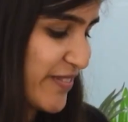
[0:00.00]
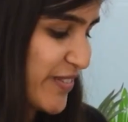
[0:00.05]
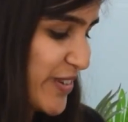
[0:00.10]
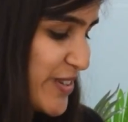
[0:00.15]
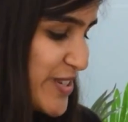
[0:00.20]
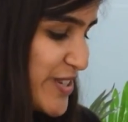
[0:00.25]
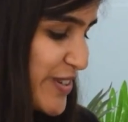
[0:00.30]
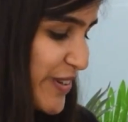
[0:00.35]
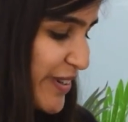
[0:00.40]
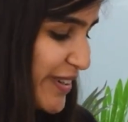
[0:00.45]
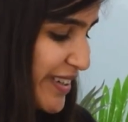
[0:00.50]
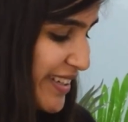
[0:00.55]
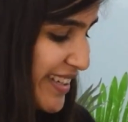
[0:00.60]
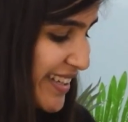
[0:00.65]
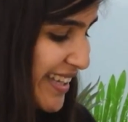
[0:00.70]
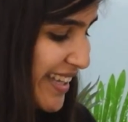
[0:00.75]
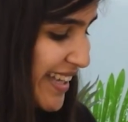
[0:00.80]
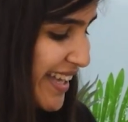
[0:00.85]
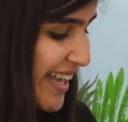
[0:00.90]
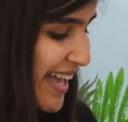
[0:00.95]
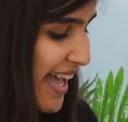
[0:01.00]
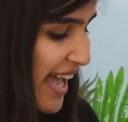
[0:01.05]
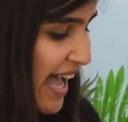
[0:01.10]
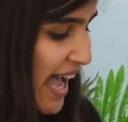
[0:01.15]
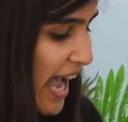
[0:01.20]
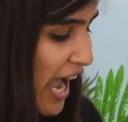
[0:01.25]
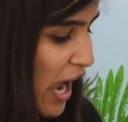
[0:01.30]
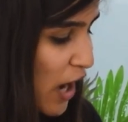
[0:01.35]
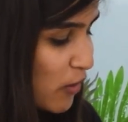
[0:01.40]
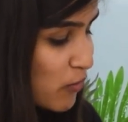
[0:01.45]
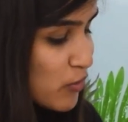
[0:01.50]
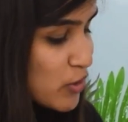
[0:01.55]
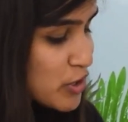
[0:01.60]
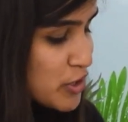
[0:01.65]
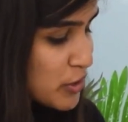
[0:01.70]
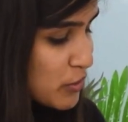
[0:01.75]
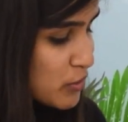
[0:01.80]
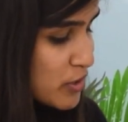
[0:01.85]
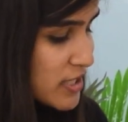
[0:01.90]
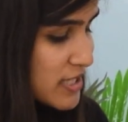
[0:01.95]
For sure. How
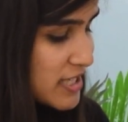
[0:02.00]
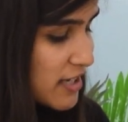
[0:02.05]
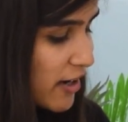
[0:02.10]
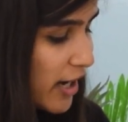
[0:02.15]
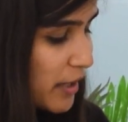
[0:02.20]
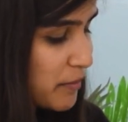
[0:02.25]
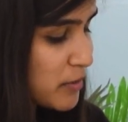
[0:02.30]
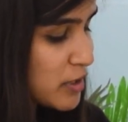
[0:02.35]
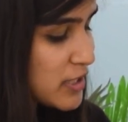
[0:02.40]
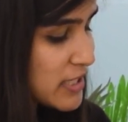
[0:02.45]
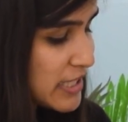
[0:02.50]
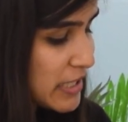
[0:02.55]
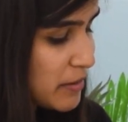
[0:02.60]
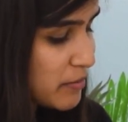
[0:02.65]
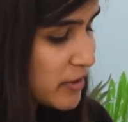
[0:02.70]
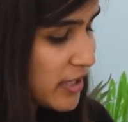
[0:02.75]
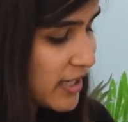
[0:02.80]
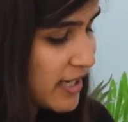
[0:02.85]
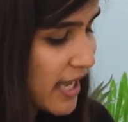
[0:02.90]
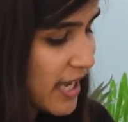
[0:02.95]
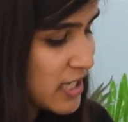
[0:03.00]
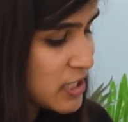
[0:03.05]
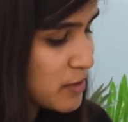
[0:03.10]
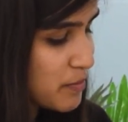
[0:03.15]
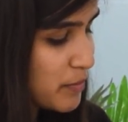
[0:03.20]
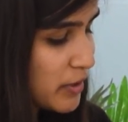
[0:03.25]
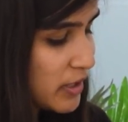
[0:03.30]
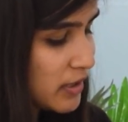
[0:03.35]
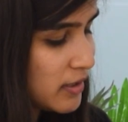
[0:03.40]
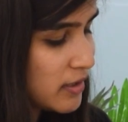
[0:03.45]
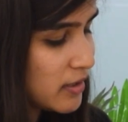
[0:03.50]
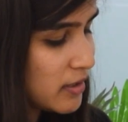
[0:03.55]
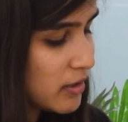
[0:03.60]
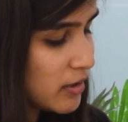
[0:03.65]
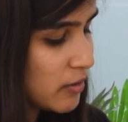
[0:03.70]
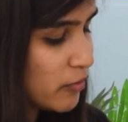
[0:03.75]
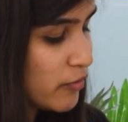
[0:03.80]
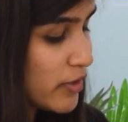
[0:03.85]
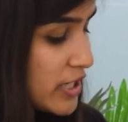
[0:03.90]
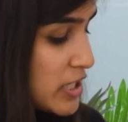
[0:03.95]
would you describe the team that has been
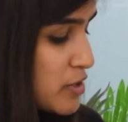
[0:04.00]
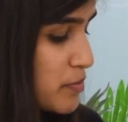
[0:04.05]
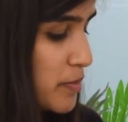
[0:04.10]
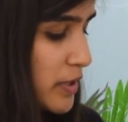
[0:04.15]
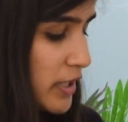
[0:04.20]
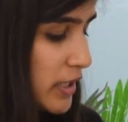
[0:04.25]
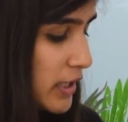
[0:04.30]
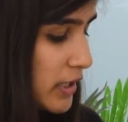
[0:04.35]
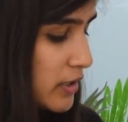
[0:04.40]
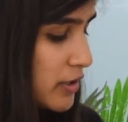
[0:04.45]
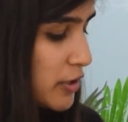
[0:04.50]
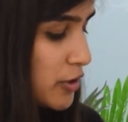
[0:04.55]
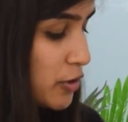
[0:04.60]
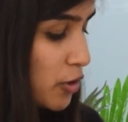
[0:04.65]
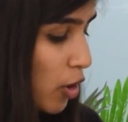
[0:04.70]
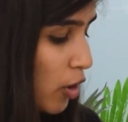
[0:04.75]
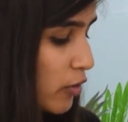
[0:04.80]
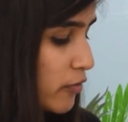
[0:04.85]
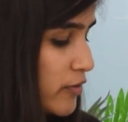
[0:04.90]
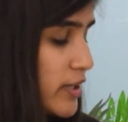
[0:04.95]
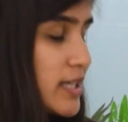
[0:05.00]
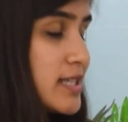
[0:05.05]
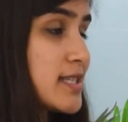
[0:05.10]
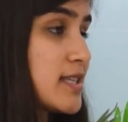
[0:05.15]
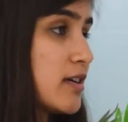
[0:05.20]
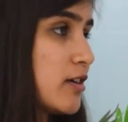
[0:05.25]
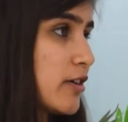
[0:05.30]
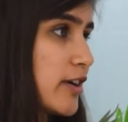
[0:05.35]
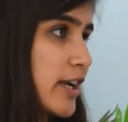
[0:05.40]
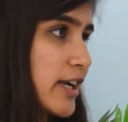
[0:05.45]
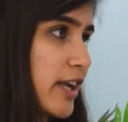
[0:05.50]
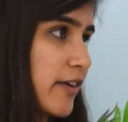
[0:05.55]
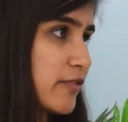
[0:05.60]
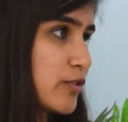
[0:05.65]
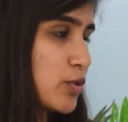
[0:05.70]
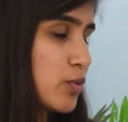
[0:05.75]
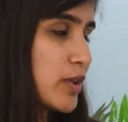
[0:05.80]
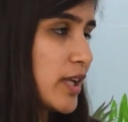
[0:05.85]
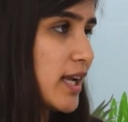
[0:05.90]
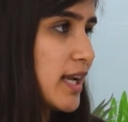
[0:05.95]
the wind beneath your wings here at
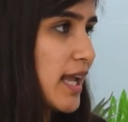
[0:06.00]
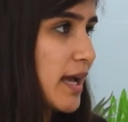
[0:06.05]
Afthonia